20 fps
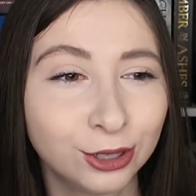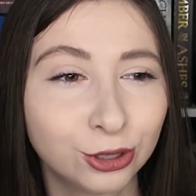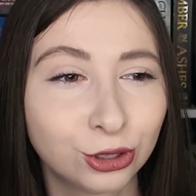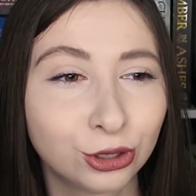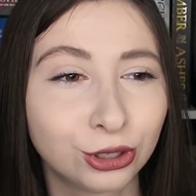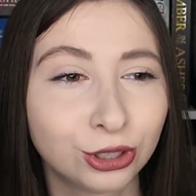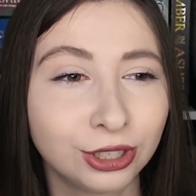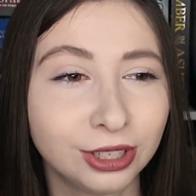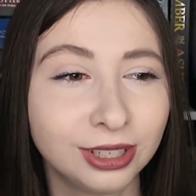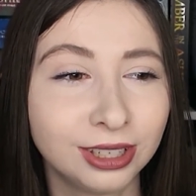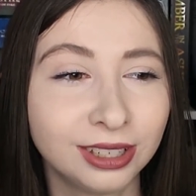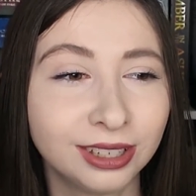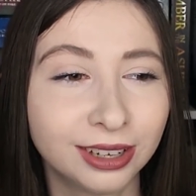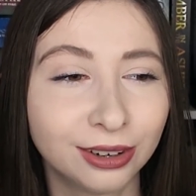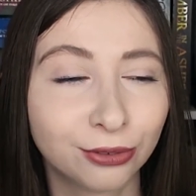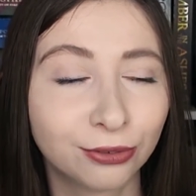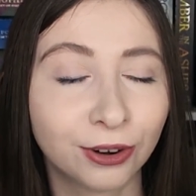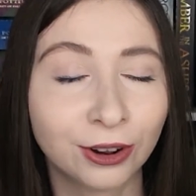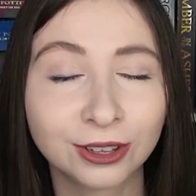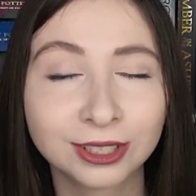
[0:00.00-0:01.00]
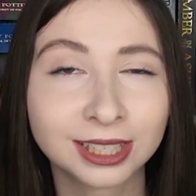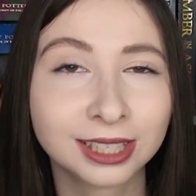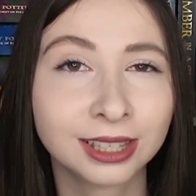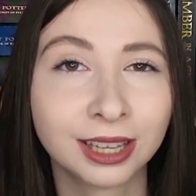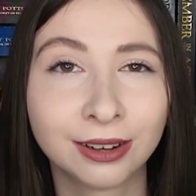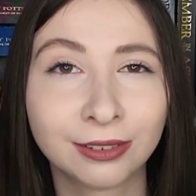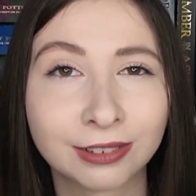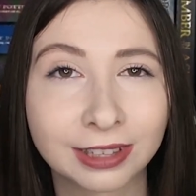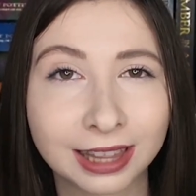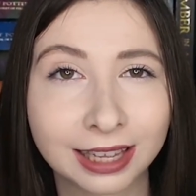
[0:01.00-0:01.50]
She falls
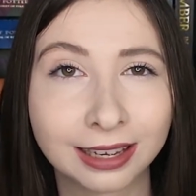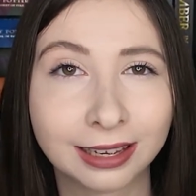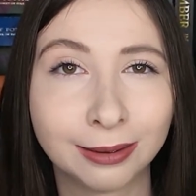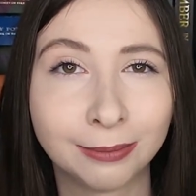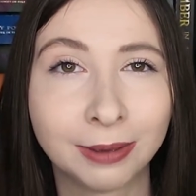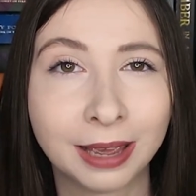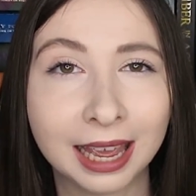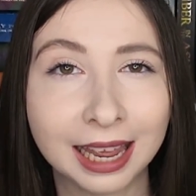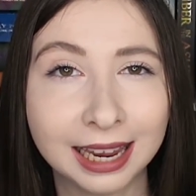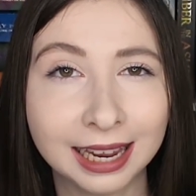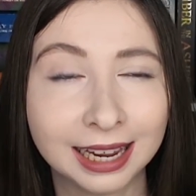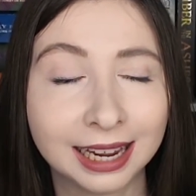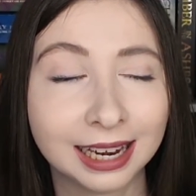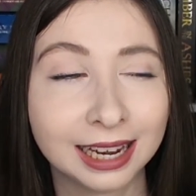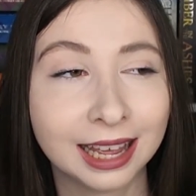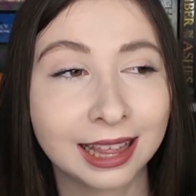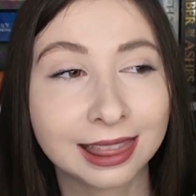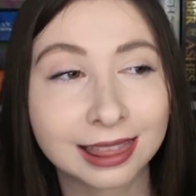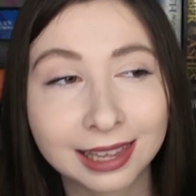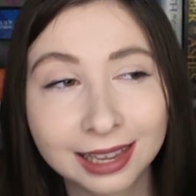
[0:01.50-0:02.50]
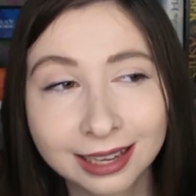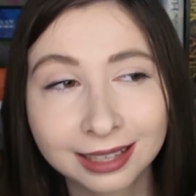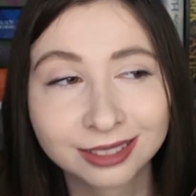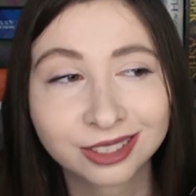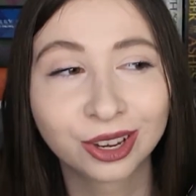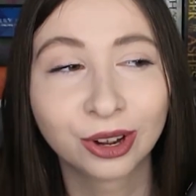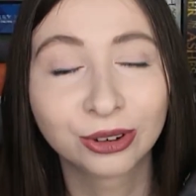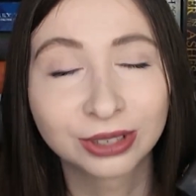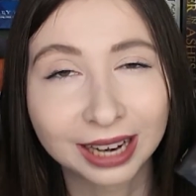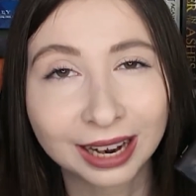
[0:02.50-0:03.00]
in love with him and
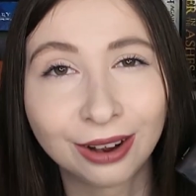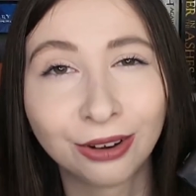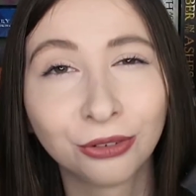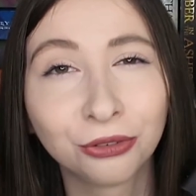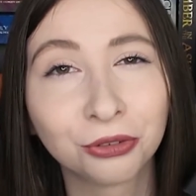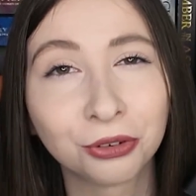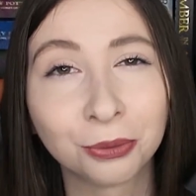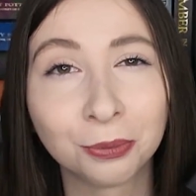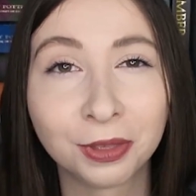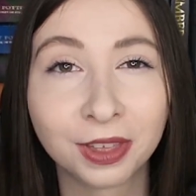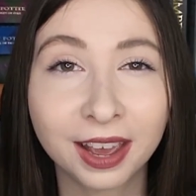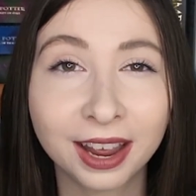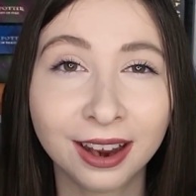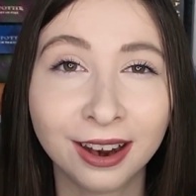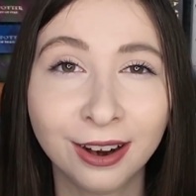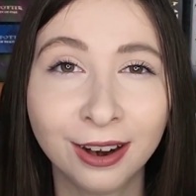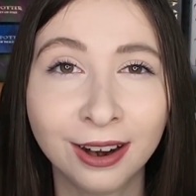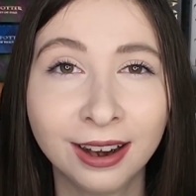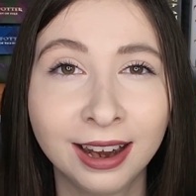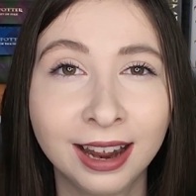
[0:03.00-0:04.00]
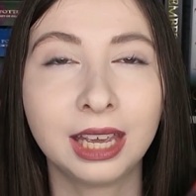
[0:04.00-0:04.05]
things go down from there.